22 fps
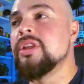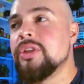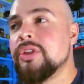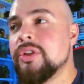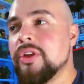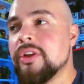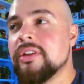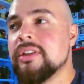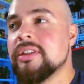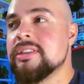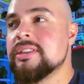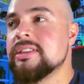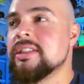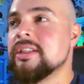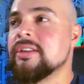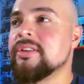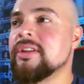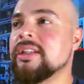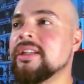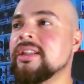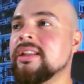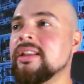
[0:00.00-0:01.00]
you're
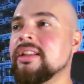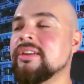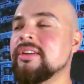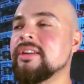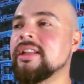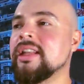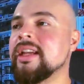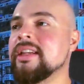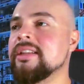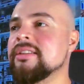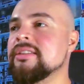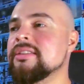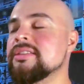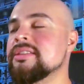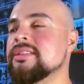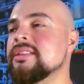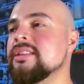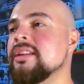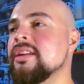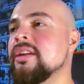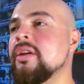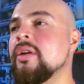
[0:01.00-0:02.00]
considering clear aligners,
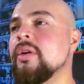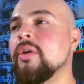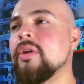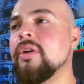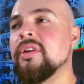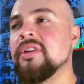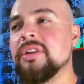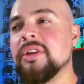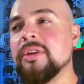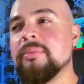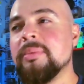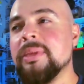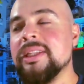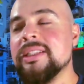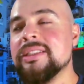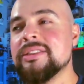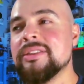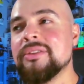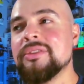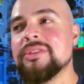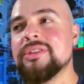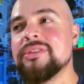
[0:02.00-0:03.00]
or you're being
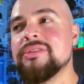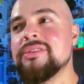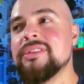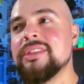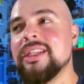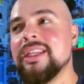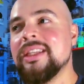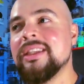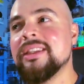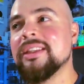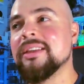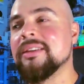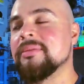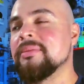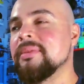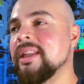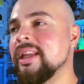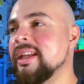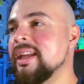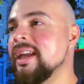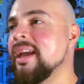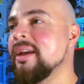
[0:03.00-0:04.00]
told you need them
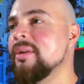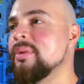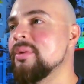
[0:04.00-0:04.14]
like I